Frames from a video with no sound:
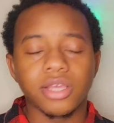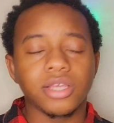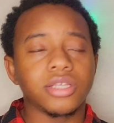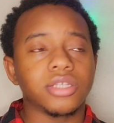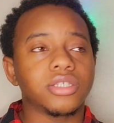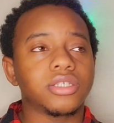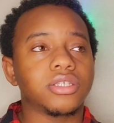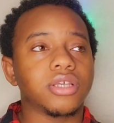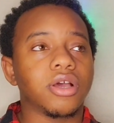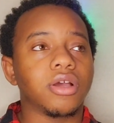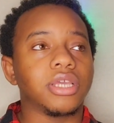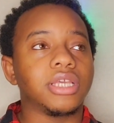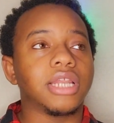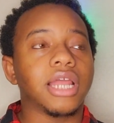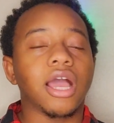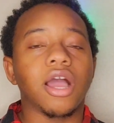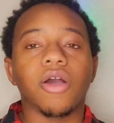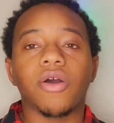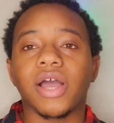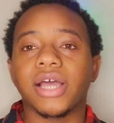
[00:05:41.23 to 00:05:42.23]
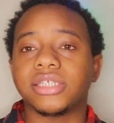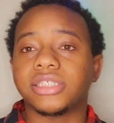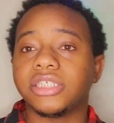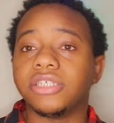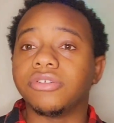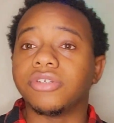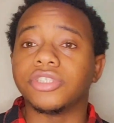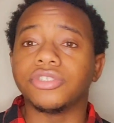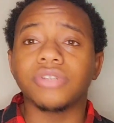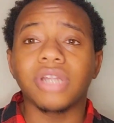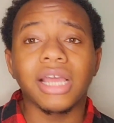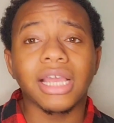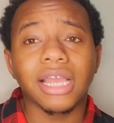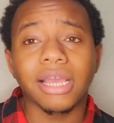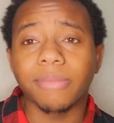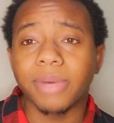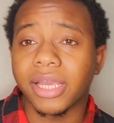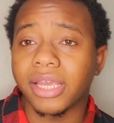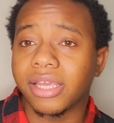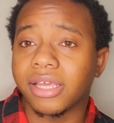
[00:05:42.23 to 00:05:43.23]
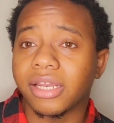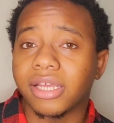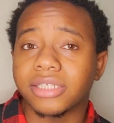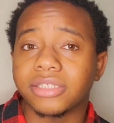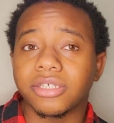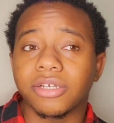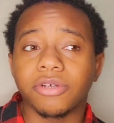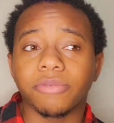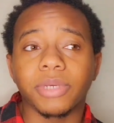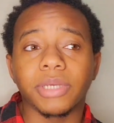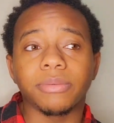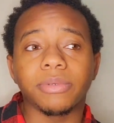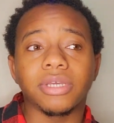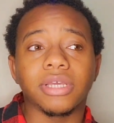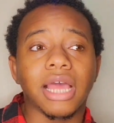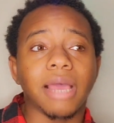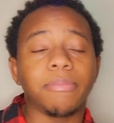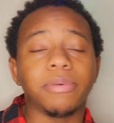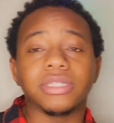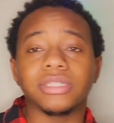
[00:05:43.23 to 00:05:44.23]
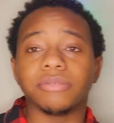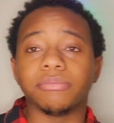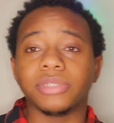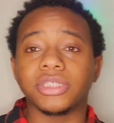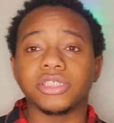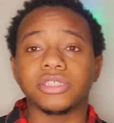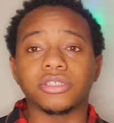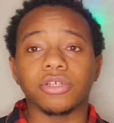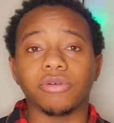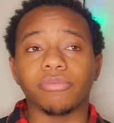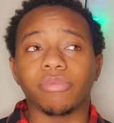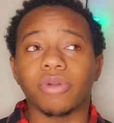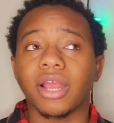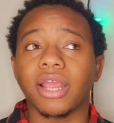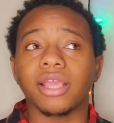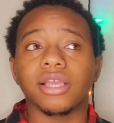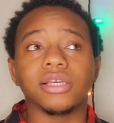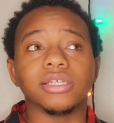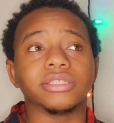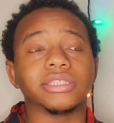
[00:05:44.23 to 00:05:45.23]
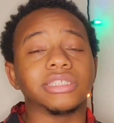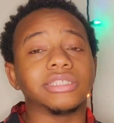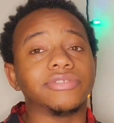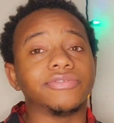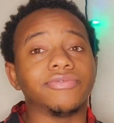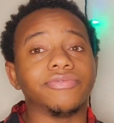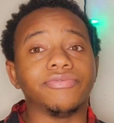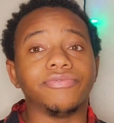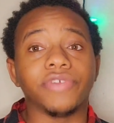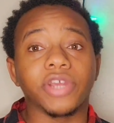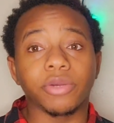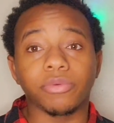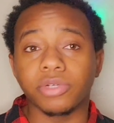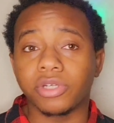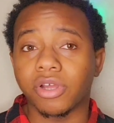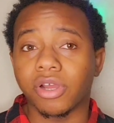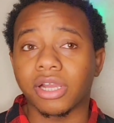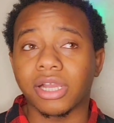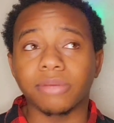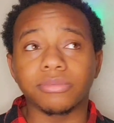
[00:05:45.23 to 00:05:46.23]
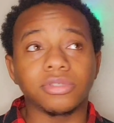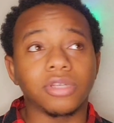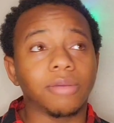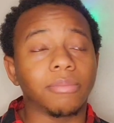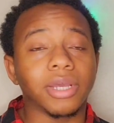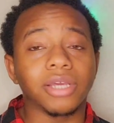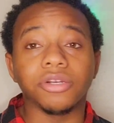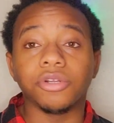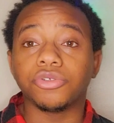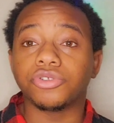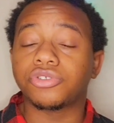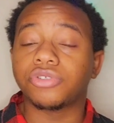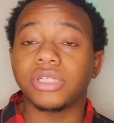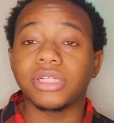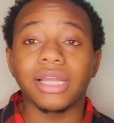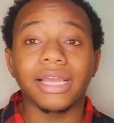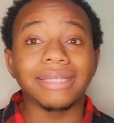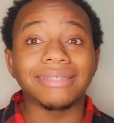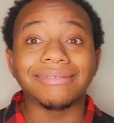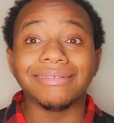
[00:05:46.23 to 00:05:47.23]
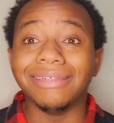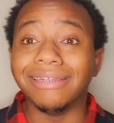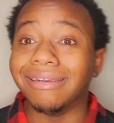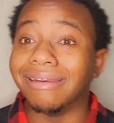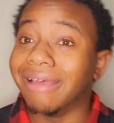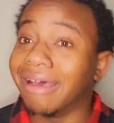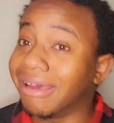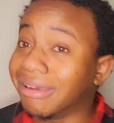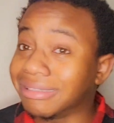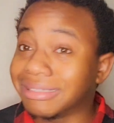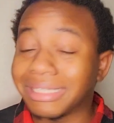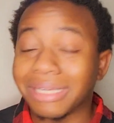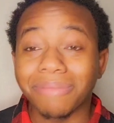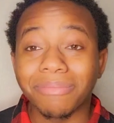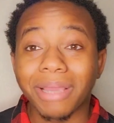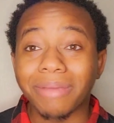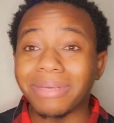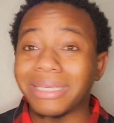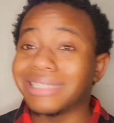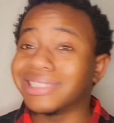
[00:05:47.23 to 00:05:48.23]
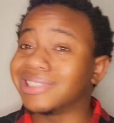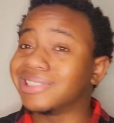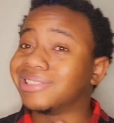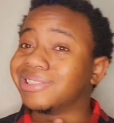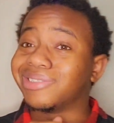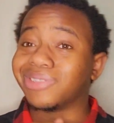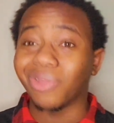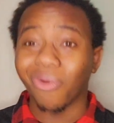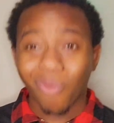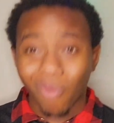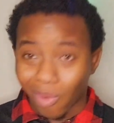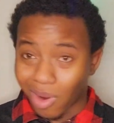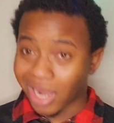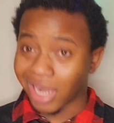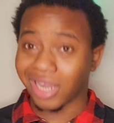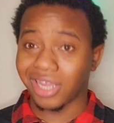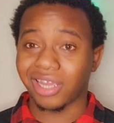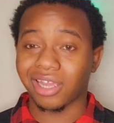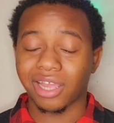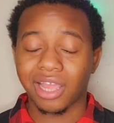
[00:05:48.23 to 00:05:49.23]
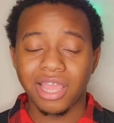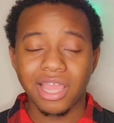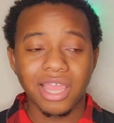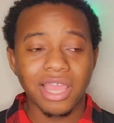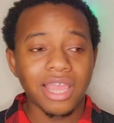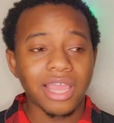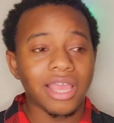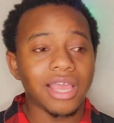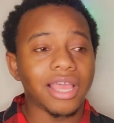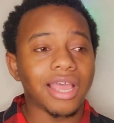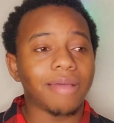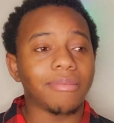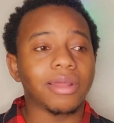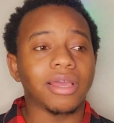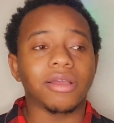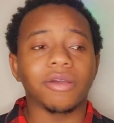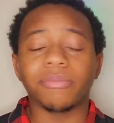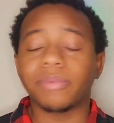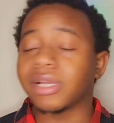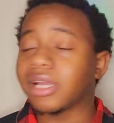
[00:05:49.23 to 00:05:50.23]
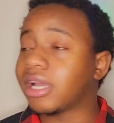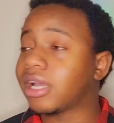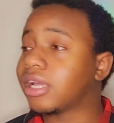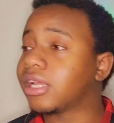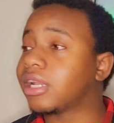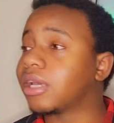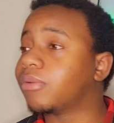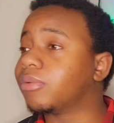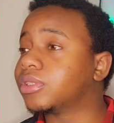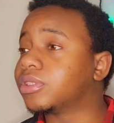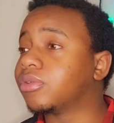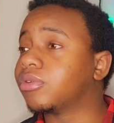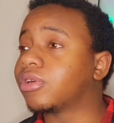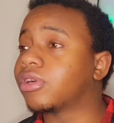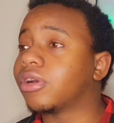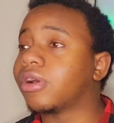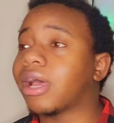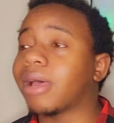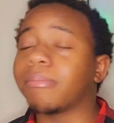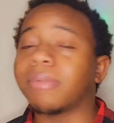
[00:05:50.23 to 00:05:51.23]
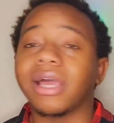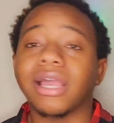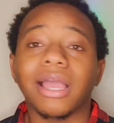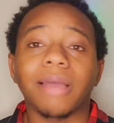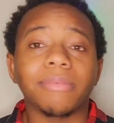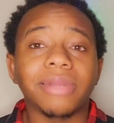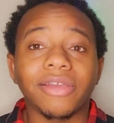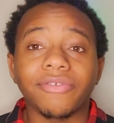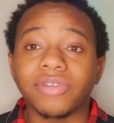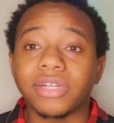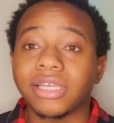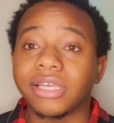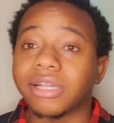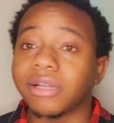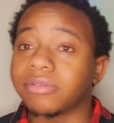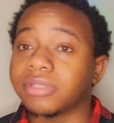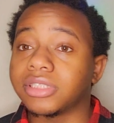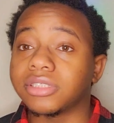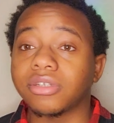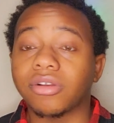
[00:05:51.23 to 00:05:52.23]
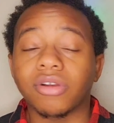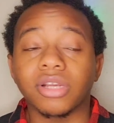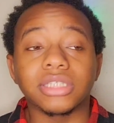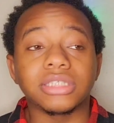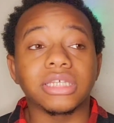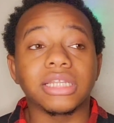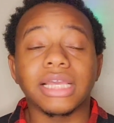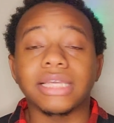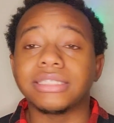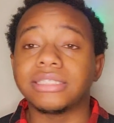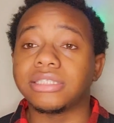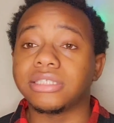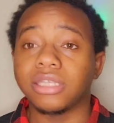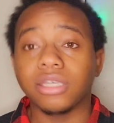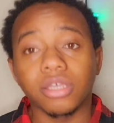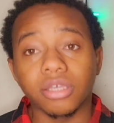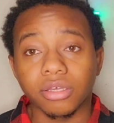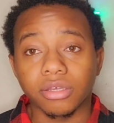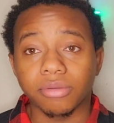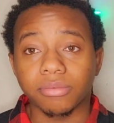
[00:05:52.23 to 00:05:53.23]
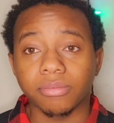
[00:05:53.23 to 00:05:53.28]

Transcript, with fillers: So he like, oh, I see you, cause you know I got my headlights on, baby. I put them bitches on bright, cause it's very dark. I'm talking about no street lights, nothing, baby. It's dark. I'm like, oh my god, like what's going on? I'm like, I'm not gonna get out this car until I see him.